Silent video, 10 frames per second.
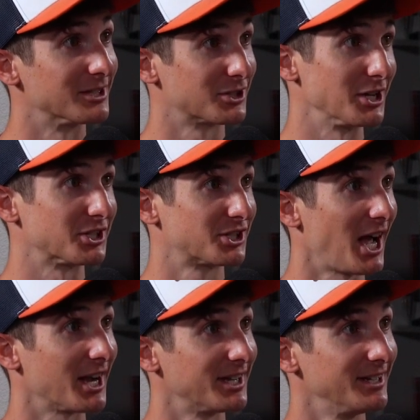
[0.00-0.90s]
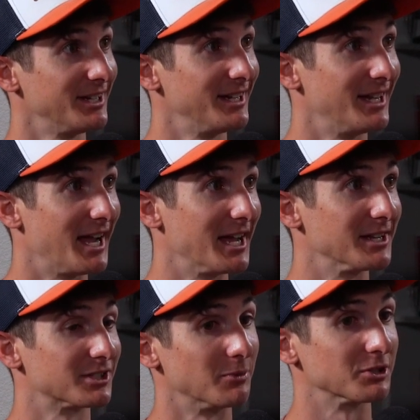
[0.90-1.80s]
it's going to suck,
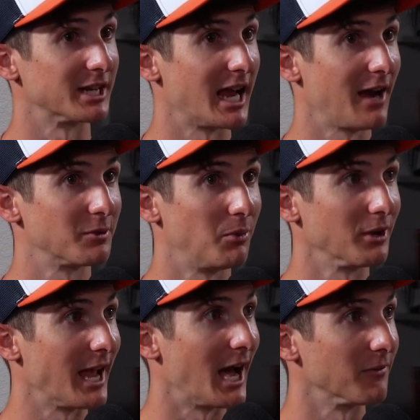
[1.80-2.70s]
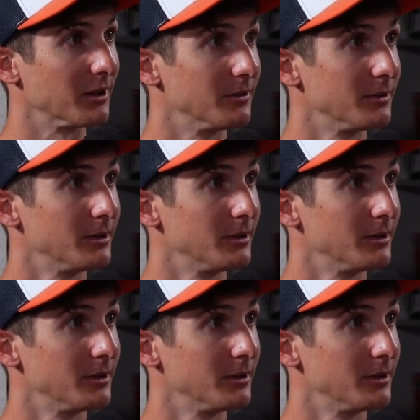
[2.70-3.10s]
and someone's going to have to pull you out of it.